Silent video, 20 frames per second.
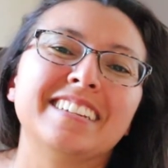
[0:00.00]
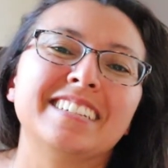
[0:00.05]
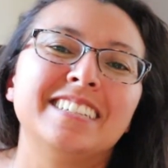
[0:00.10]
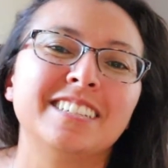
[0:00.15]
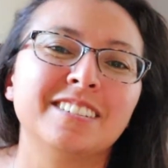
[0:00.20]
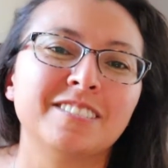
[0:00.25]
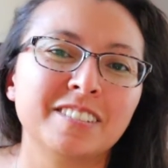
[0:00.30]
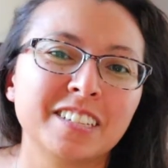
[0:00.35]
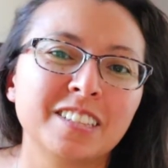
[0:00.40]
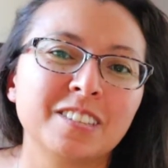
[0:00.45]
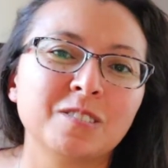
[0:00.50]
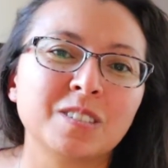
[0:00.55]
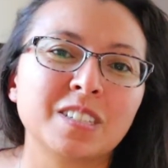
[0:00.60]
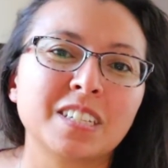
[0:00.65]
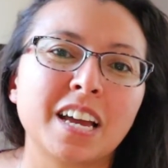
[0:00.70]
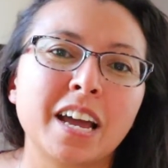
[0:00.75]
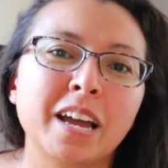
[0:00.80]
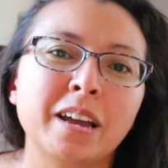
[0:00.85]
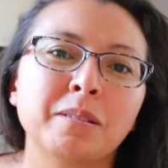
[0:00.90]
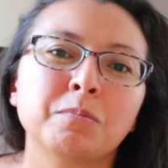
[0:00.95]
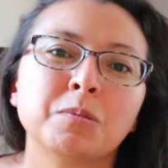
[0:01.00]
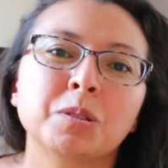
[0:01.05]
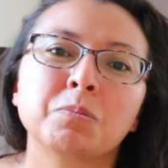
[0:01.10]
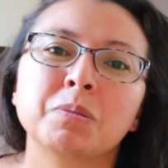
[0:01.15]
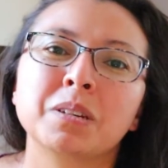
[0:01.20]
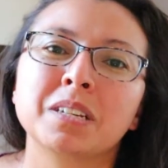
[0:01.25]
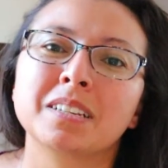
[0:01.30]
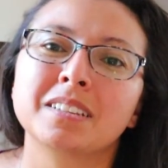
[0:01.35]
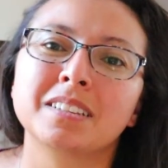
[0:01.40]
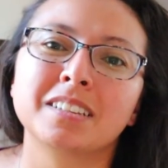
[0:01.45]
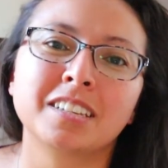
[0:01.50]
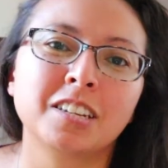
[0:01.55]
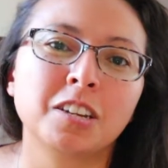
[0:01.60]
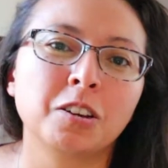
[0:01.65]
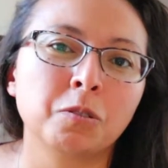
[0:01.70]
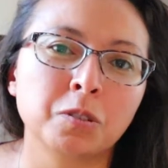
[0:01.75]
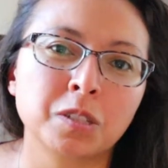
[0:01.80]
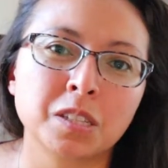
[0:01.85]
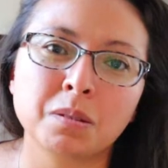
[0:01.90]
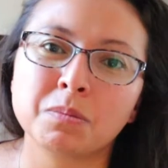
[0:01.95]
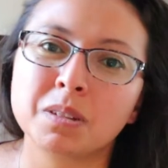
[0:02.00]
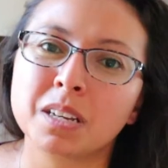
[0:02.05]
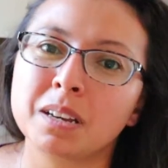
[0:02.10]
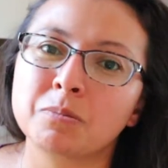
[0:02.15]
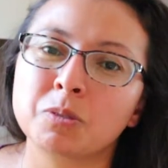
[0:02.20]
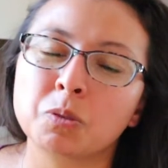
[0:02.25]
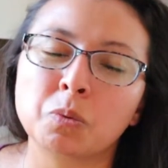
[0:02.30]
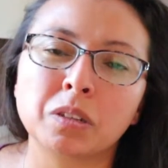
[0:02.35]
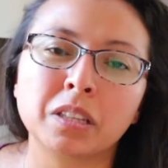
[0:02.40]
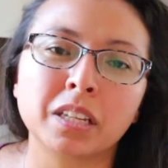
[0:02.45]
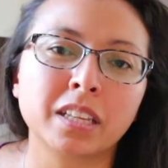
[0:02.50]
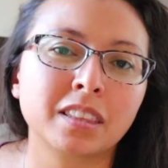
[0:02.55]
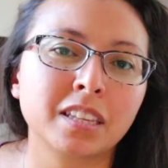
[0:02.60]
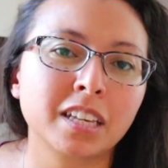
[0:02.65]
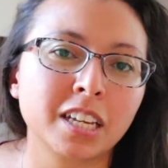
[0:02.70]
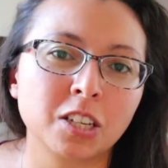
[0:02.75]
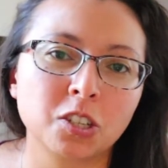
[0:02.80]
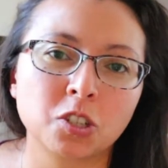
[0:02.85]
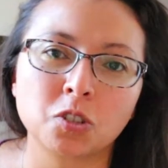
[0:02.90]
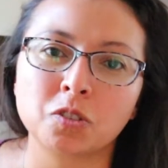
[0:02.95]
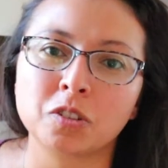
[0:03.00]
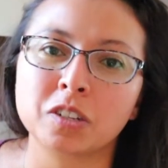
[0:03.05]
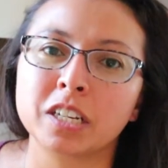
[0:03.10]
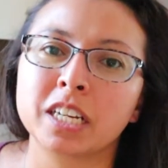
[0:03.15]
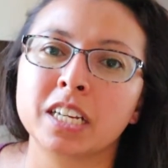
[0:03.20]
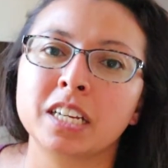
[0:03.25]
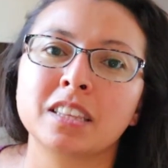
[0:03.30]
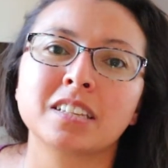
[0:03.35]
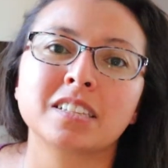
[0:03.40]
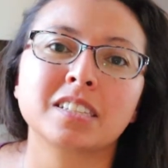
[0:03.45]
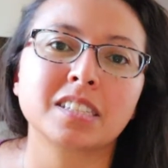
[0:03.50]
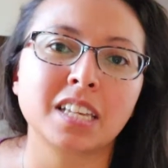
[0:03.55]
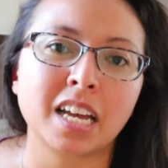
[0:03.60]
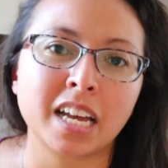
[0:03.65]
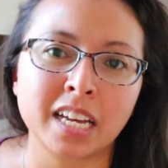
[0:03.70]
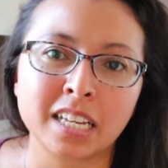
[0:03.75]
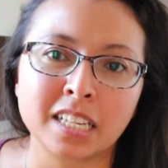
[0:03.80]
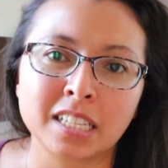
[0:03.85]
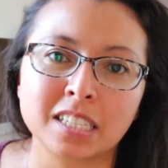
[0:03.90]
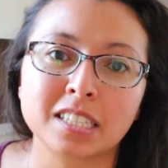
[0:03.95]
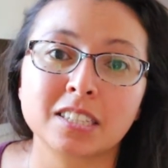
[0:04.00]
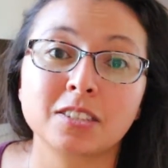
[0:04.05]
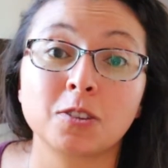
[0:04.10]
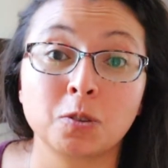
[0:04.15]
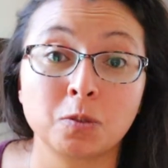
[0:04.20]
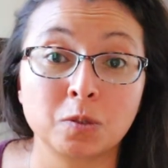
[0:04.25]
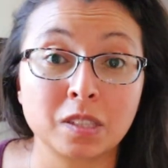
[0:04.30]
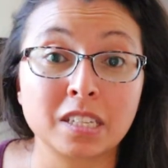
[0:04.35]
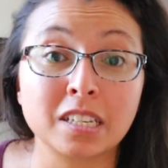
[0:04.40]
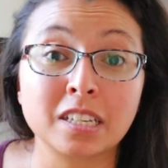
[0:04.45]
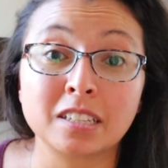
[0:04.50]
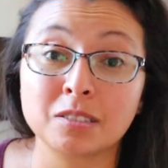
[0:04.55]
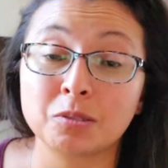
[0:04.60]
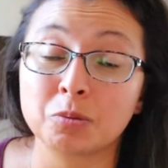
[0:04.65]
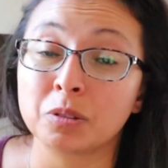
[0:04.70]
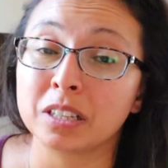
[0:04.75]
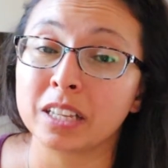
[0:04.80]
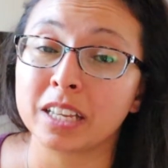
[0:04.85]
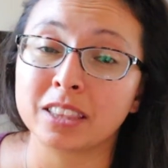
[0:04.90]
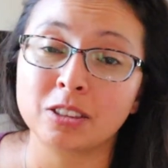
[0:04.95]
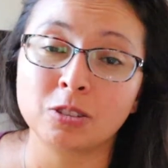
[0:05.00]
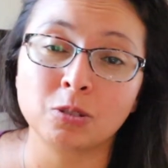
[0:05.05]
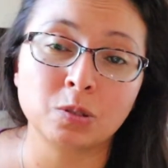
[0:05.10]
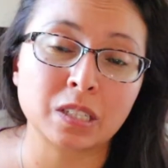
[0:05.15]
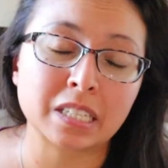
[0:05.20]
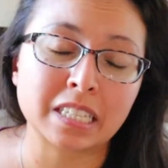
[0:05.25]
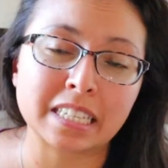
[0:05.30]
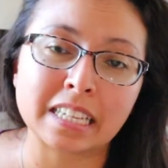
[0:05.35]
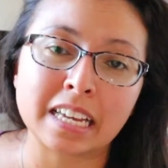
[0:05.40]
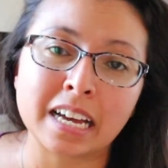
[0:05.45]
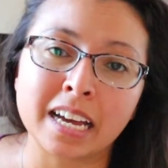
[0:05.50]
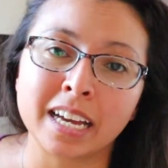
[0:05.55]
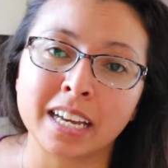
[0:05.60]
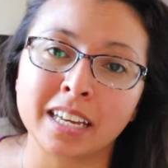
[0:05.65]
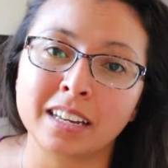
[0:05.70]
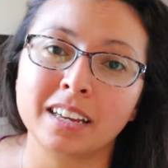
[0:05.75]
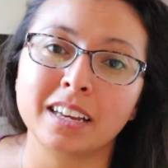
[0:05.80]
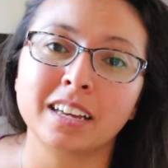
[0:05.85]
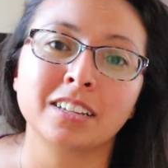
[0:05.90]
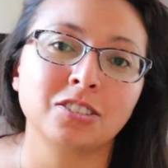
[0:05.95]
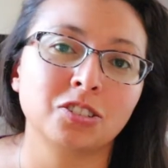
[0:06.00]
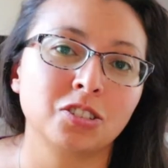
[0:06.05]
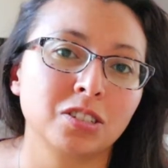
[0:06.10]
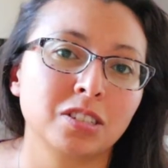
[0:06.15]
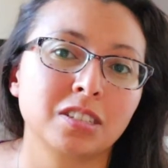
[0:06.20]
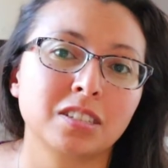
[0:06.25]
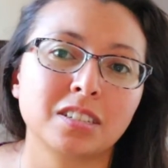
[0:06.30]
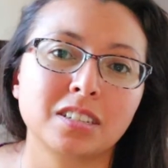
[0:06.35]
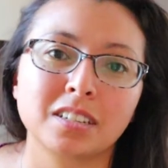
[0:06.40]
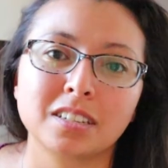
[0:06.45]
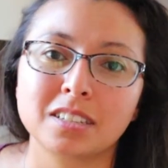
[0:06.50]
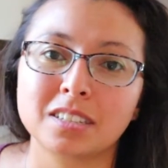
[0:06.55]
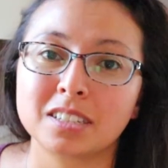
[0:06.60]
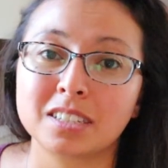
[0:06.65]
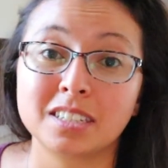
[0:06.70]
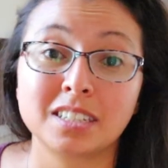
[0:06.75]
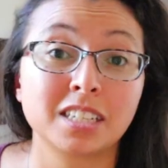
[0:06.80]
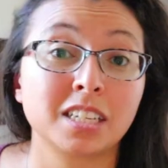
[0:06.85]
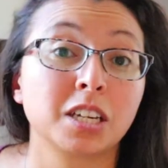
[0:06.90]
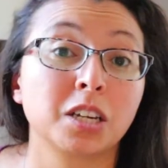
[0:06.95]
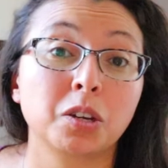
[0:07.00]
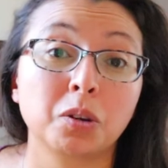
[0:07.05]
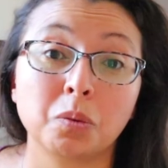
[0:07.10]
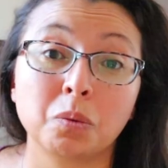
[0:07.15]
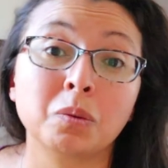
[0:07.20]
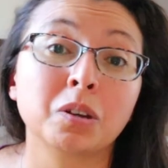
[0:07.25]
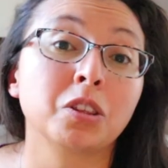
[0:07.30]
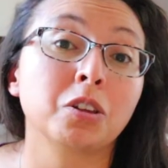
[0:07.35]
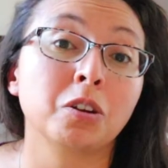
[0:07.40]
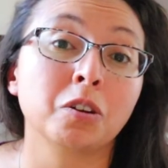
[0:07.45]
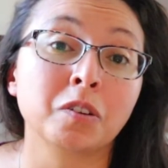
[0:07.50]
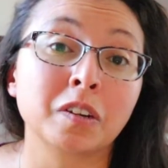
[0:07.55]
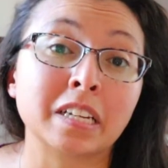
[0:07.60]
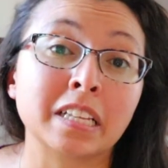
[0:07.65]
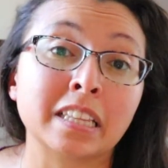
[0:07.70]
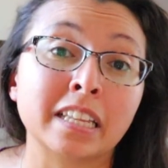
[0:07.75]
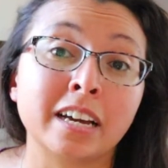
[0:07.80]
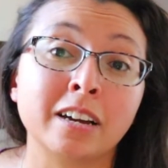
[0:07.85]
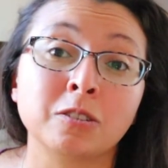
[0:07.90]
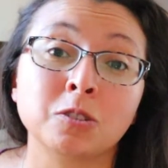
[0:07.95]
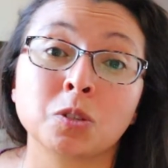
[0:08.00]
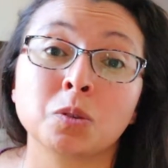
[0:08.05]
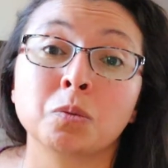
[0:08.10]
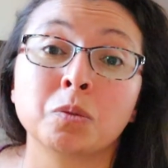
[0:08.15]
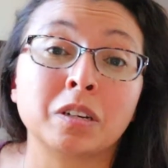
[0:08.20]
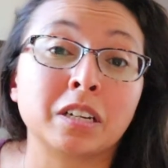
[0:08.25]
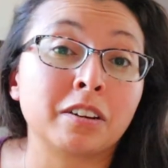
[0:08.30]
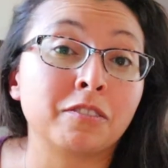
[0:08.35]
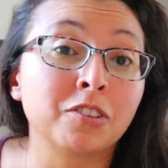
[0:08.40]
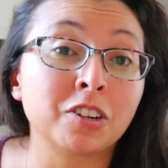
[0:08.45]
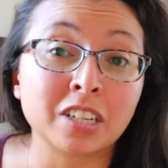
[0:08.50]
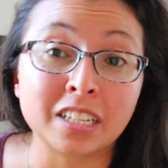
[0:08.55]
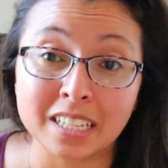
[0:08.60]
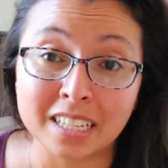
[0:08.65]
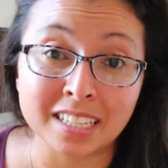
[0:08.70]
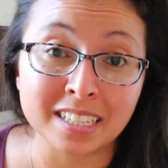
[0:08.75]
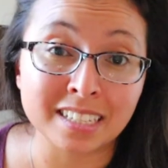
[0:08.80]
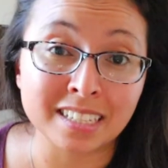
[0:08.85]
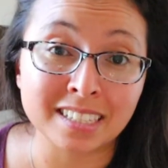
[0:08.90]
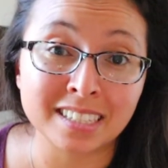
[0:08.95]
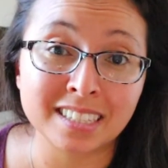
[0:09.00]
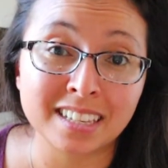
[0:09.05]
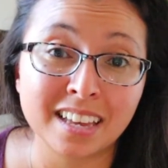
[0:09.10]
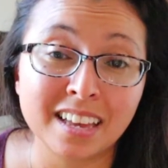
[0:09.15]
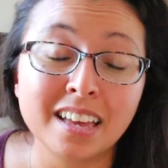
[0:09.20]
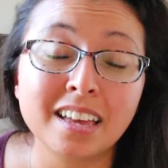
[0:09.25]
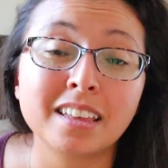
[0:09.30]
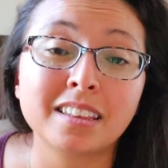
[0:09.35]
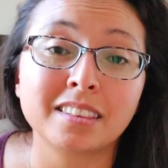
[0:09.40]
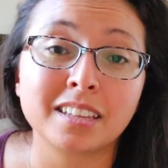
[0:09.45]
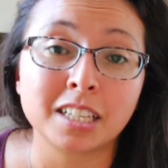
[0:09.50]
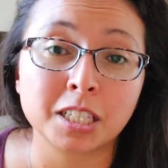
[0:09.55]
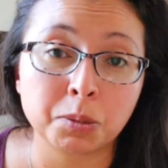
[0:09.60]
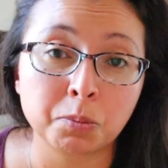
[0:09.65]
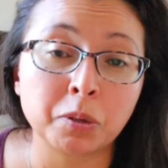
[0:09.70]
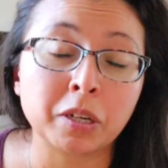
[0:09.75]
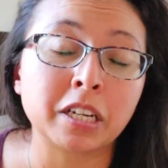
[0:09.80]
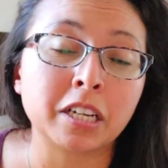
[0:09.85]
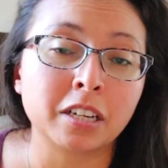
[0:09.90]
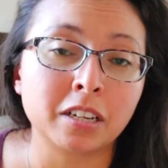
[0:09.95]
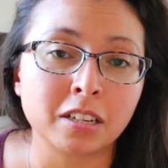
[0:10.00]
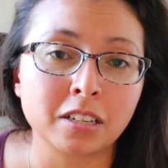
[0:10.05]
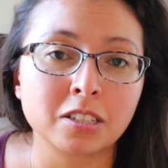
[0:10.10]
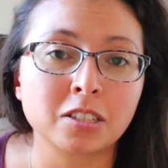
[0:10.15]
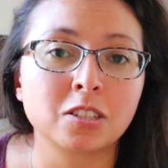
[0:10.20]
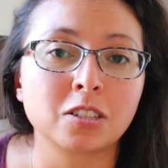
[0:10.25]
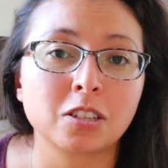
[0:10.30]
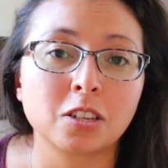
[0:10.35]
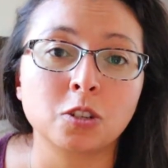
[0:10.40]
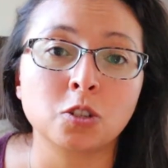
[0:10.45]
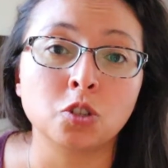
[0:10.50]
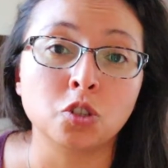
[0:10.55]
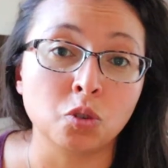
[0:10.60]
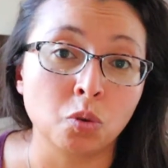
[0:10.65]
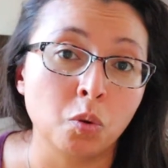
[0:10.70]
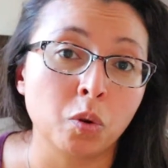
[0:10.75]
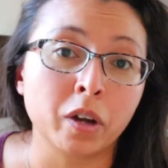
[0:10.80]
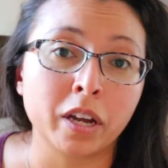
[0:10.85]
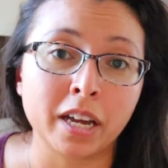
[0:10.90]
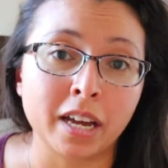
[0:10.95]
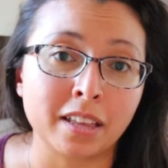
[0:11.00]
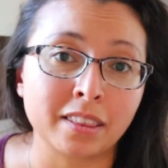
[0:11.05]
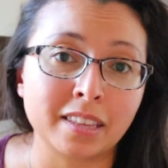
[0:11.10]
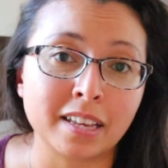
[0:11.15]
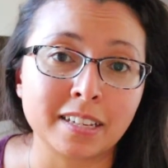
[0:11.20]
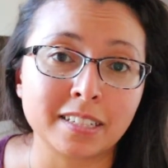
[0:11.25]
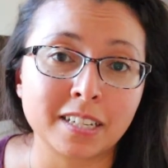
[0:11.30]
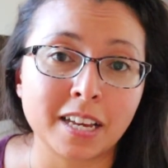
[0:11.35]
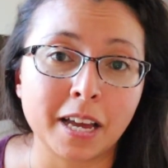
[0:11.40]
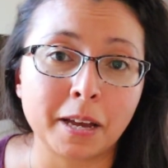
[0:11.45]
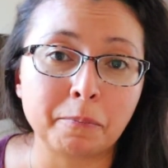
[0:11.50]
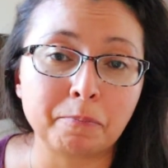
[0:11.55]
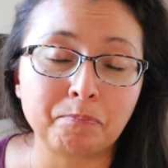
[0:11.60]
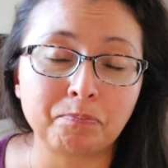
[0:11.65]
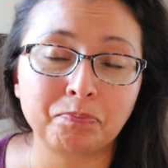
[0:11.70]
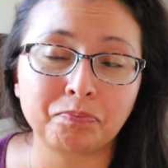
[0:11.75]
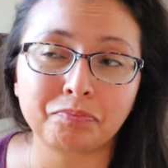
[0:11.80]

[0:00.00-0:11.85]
during those times, but you know, sometimes we'll let the history, the science, those things, we'll let those slide and just stick with our read alouds or whatever it is that's bringing us joy at that time.